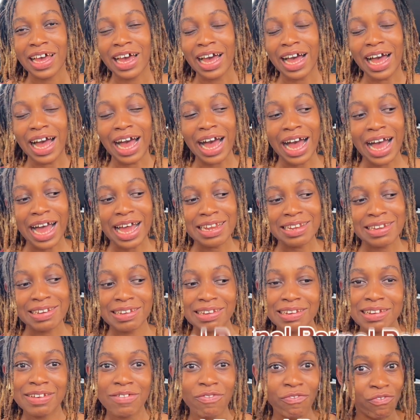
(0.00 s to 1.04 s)

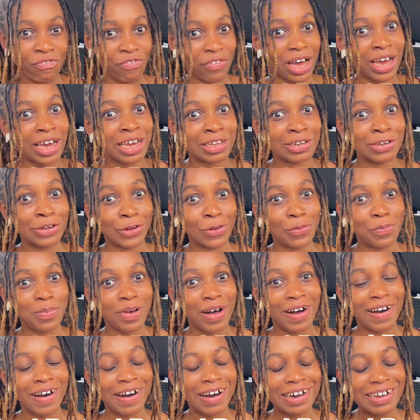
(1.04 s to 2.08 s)
And final
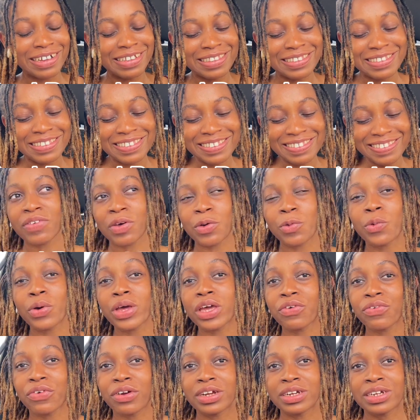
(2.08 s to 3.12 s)
part. A
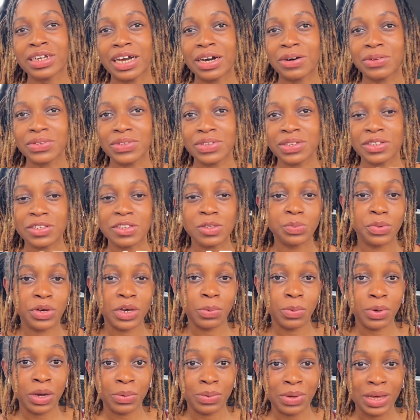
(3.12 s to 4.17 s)
quick rundown to this
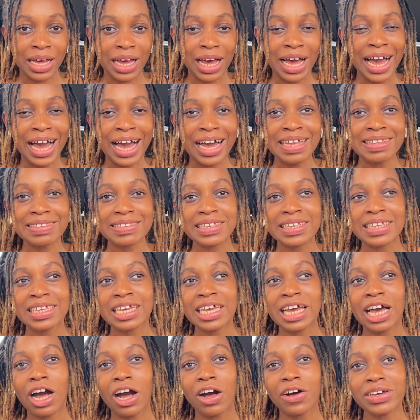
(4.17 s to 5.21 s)
point where we're at.
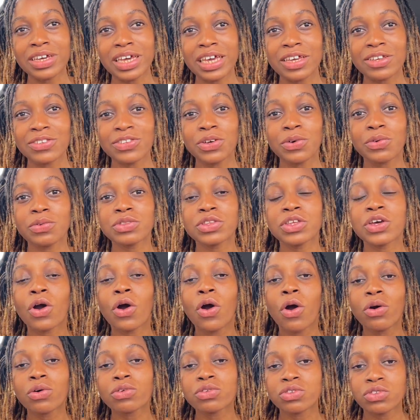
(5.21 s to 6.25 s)
Okay, so the
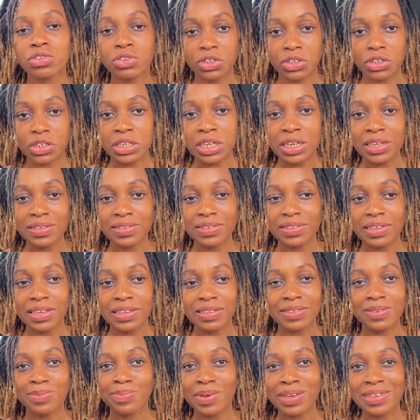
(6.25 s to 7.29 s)
whole story
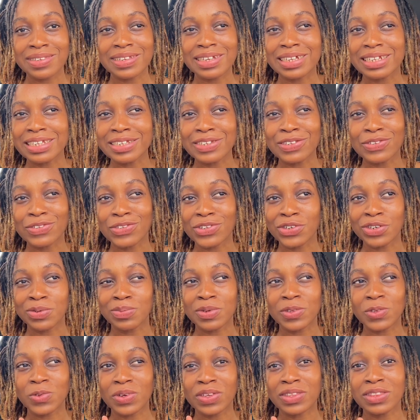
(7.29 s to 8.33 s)
is basically the story
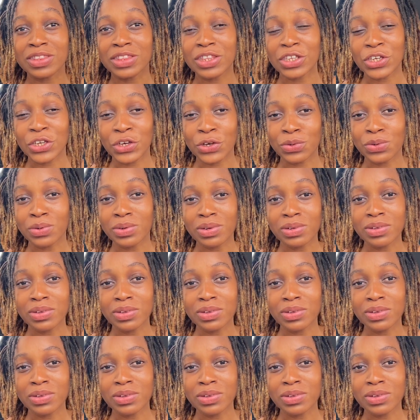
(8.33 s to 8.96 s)
between Theo